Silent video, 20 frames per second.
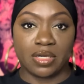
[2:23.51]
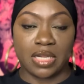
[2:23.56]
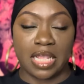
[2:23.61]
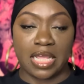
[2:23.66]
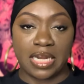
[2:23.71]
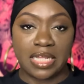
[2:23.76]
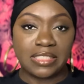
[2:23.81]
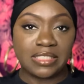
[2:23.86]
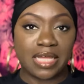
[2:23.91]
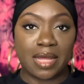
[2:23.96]

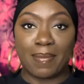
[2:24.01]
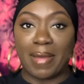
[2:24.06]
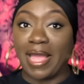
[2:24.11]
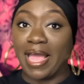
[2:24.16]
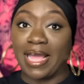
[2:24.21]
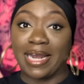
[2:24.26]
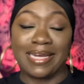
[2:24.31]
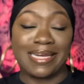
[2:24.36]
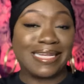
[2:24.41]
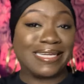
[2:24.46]
Anytime I
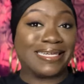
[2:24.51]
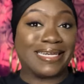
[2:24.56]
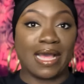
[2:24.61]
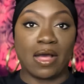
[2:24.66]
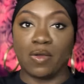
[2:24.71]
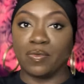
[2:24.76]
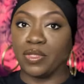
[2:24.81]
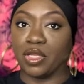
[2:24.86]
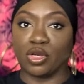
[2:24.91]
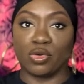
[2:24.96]
had any
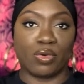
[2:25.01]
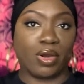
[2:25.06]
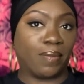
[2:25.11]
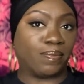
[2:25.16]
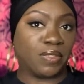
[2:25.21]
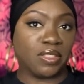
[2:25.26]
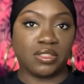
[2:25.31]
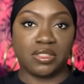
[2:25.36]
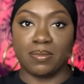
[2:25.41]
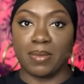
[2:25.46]
doubt that
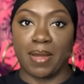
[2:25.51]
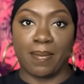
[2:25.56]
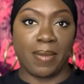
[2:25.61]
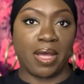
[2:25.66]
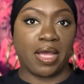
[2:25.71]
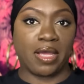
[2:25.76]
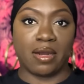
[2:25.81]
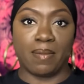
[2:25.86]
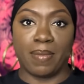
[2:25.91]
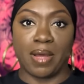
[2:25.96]
crept into my
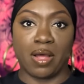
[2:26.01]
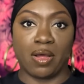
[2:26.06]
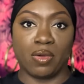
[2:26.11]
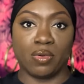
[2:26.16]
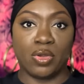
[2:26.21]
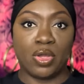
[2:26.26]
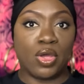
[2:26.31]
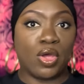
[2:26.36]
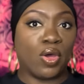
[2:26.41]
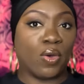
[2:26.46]
mind
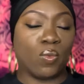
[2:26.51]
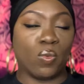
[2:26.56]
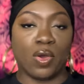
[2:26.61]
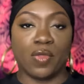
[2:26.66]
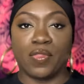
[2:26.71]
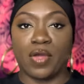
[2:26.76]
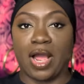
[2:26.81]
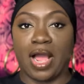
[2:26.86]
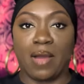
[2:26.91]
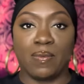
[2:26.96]
about
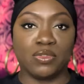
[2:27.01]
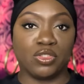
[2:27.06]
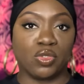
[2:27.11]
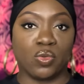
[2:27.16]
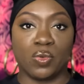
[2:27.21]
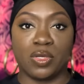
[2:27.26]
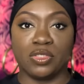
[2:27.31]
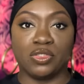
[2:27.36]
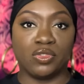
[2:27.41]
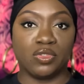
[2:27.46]
whether I was
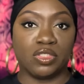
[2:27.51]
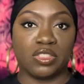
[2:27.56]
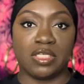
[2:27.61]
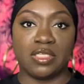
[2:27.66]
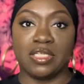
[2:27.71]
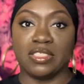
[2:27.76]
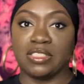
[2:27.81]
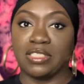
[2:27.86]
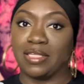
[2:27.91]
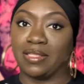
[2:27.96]
going to see
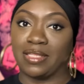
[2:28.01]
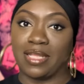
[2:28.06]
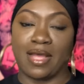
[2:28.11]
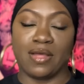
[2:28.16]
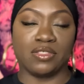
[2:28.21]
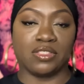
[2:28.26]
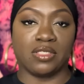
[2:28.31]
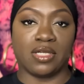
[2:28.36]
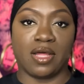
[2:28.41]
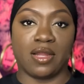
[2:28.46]
the
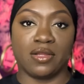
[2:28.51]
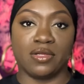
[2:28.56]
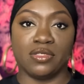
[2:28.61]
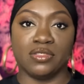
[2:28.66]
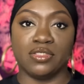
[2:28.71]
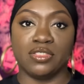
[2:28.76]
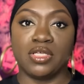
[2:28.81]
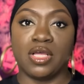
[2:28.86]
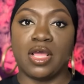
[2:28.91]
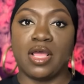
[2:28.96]

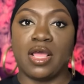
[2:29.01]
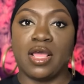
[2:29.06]
$10,000